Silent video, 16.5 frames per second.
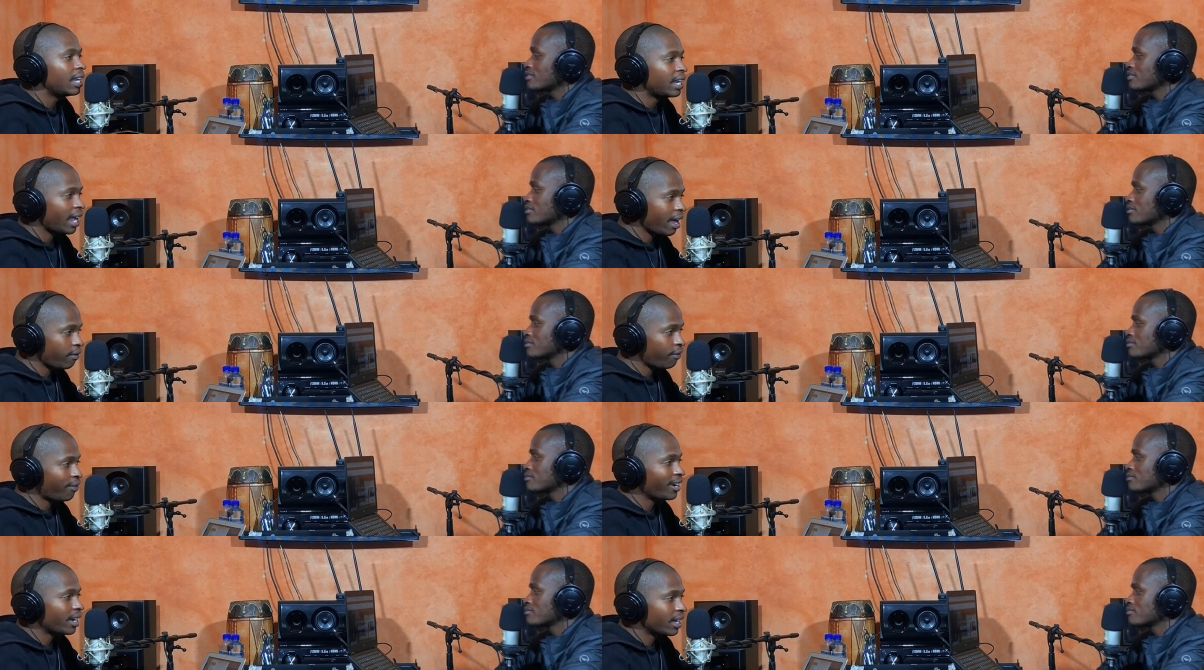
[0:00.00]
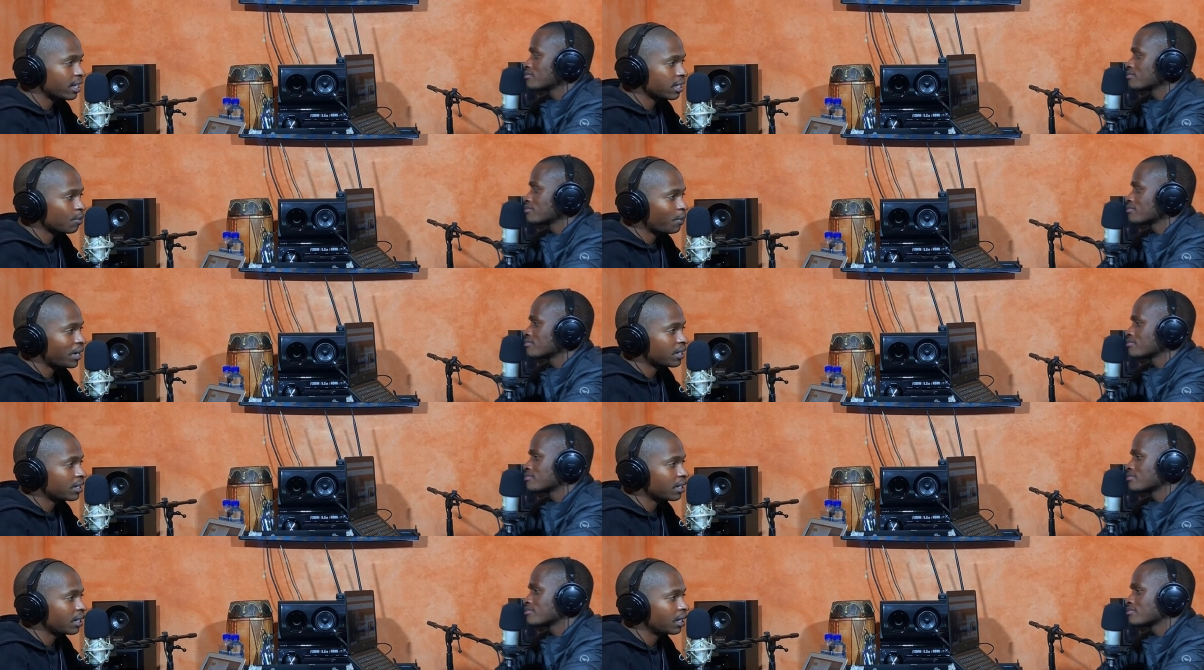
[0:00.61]
Speaker 1: in Africa,
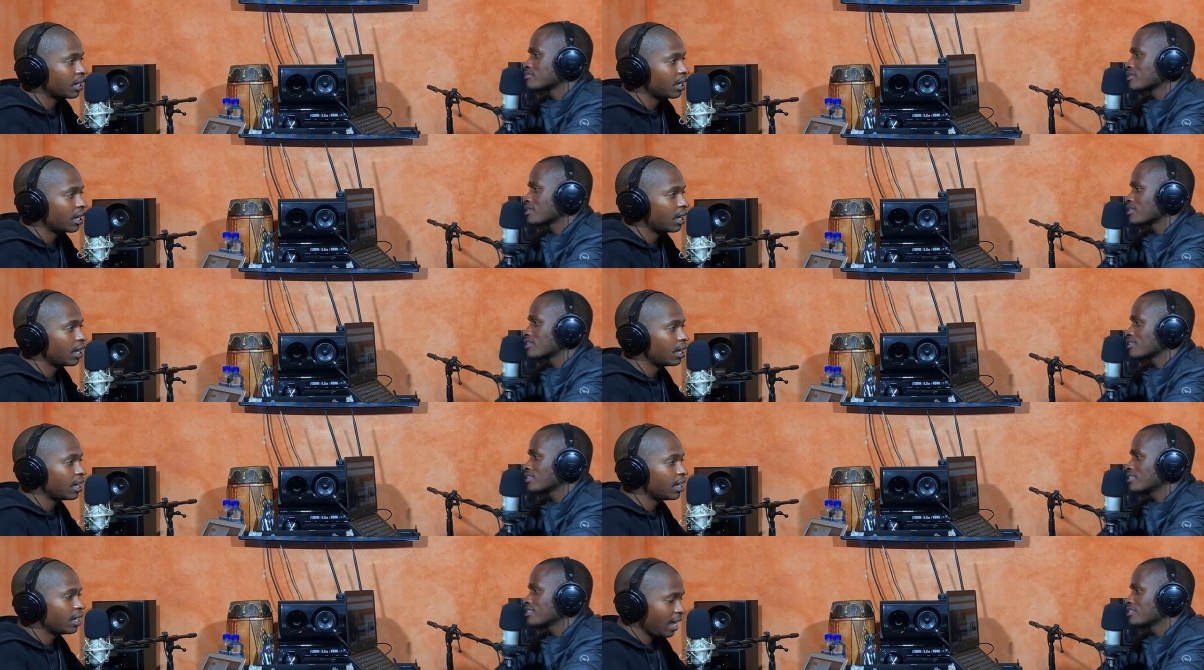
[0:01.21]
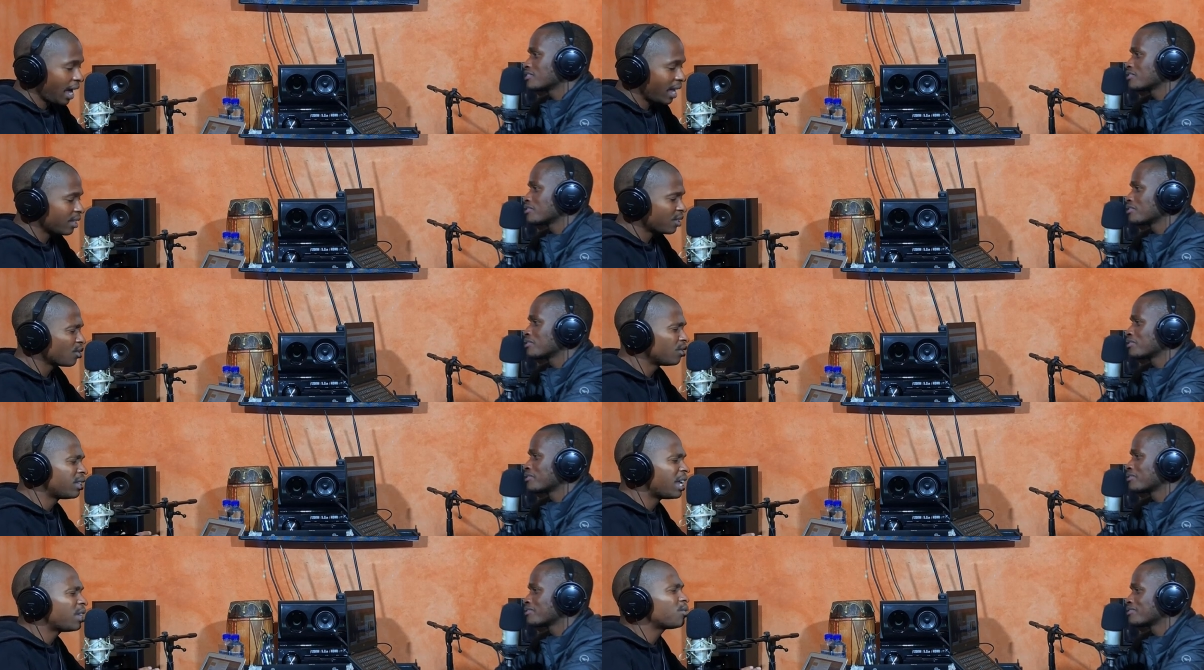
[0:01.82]
especially. Okay. Yeah,
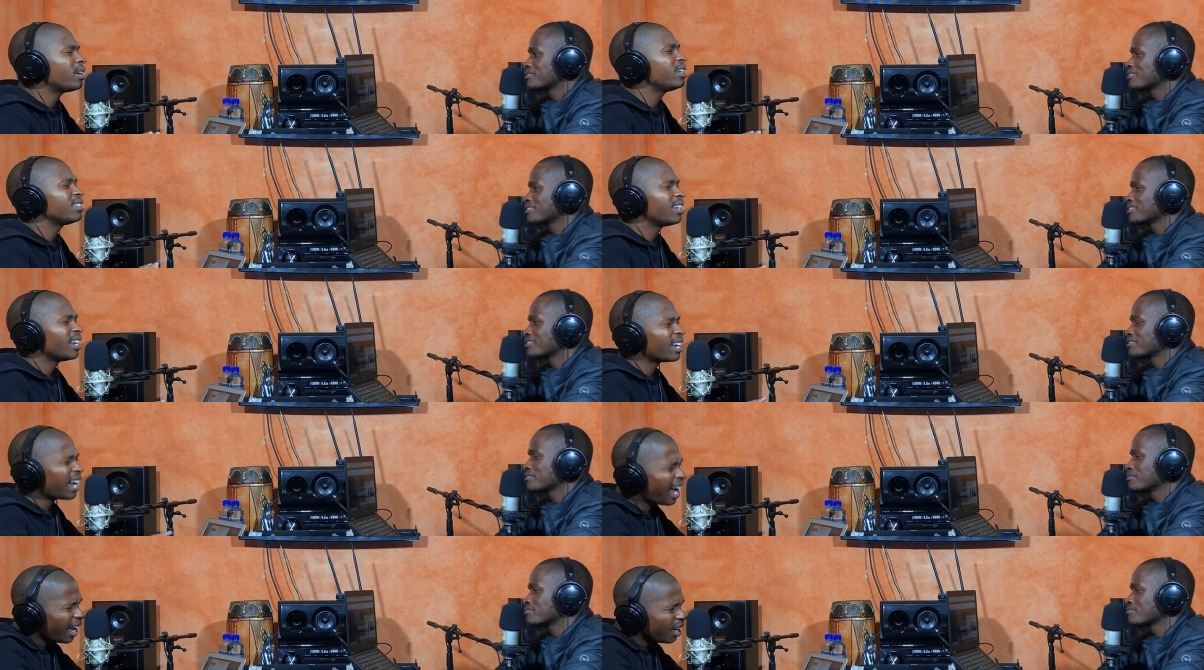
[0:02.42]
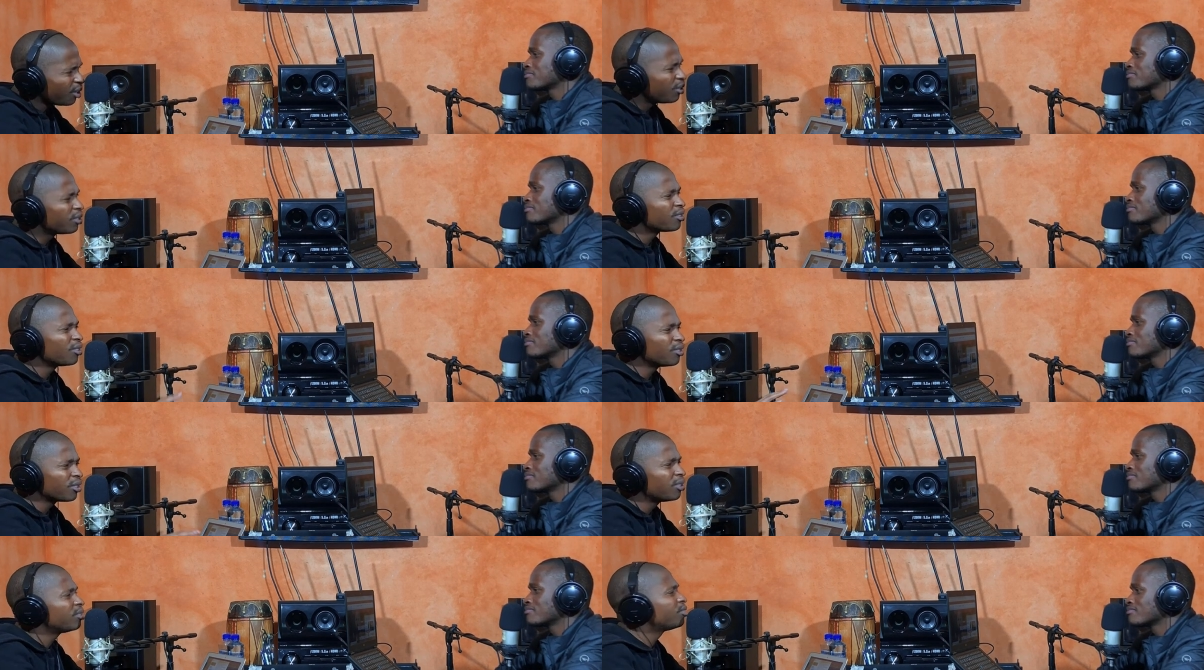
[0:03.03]
so that's why he's like, ah, no,
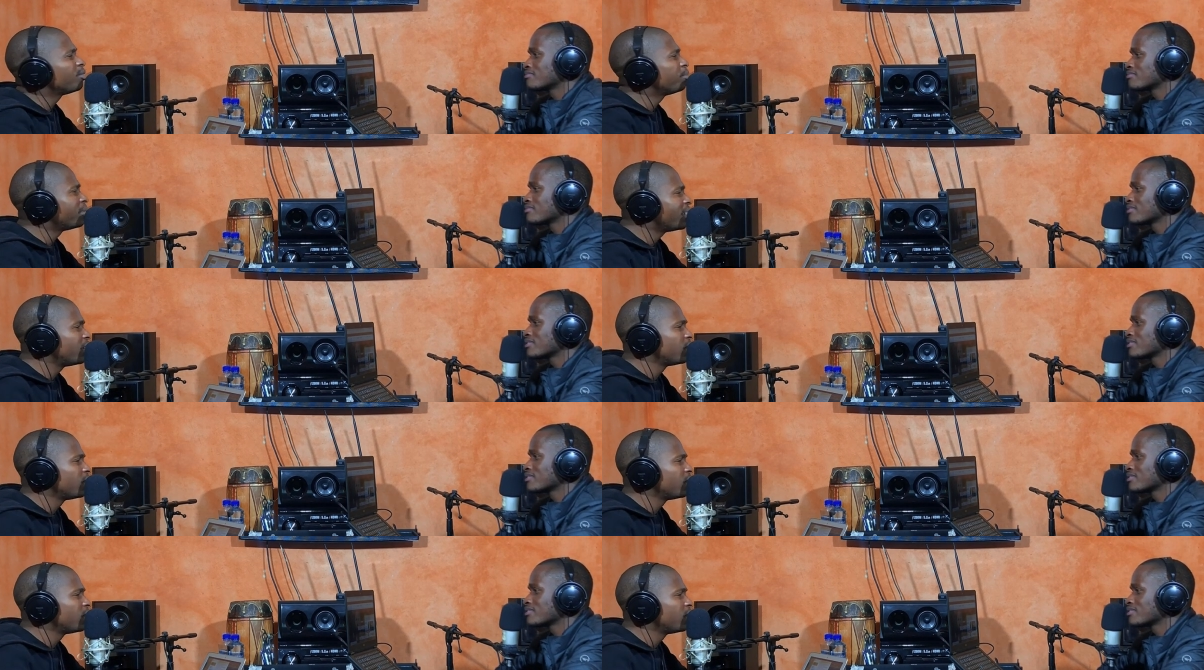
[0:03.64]
go go to